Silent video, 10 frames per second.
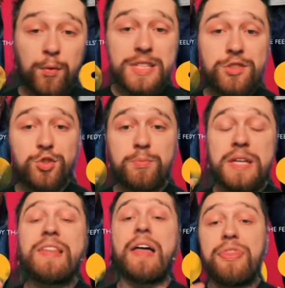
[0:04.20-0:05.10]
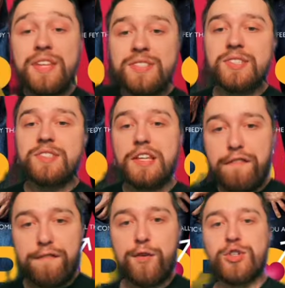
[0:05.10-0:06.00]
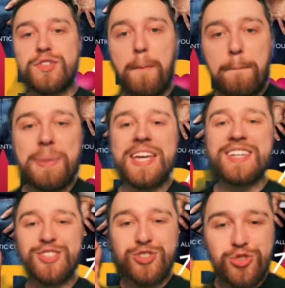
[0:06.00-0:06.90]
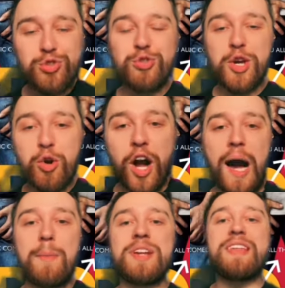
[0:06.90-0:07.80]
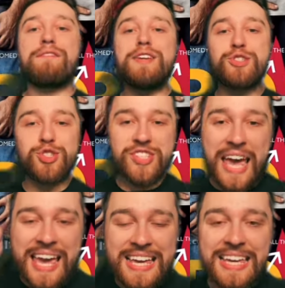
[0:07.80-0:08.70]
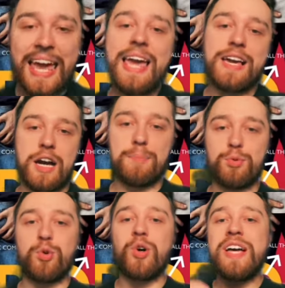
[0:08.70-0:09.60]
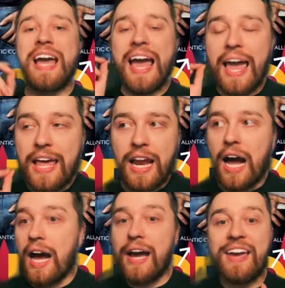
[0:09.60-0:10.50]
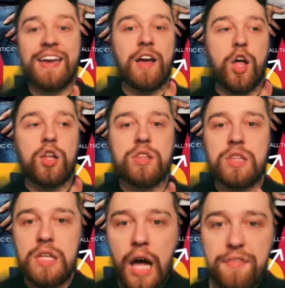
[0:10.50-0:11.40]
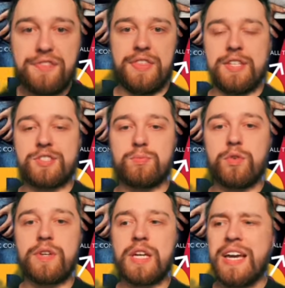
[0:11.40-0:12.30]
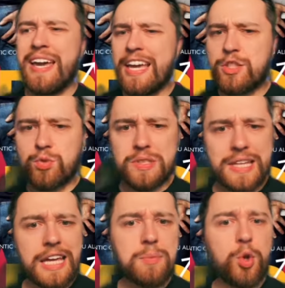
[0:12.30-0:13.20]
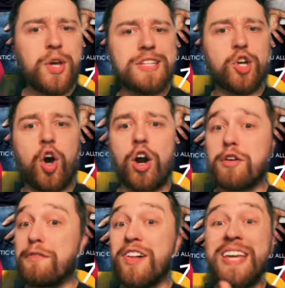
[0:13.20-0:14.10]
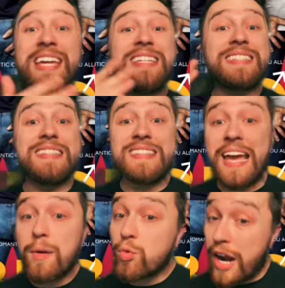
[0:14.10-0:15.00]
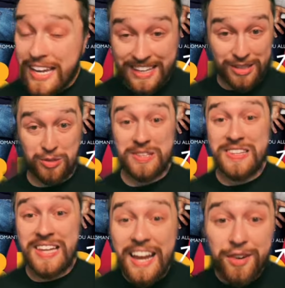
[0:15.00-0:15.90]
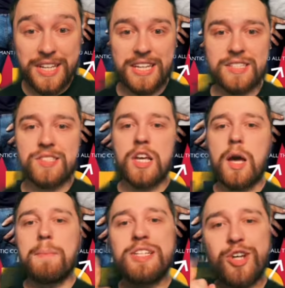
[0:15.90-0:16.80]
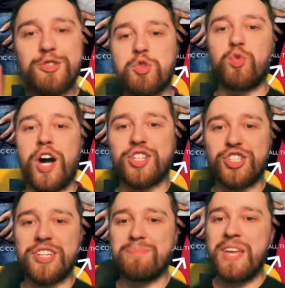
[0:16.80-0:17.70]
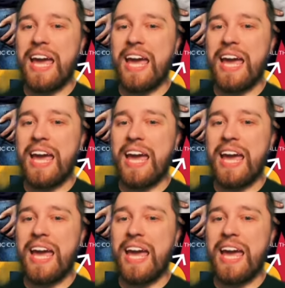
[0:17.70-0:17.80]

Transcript: And I really do mean that. This is the first big studio comedy that features a gay couple, and I loved this movie. It's relatable, it's heartfelt, it is damn right hilarious, but it's also raunchy.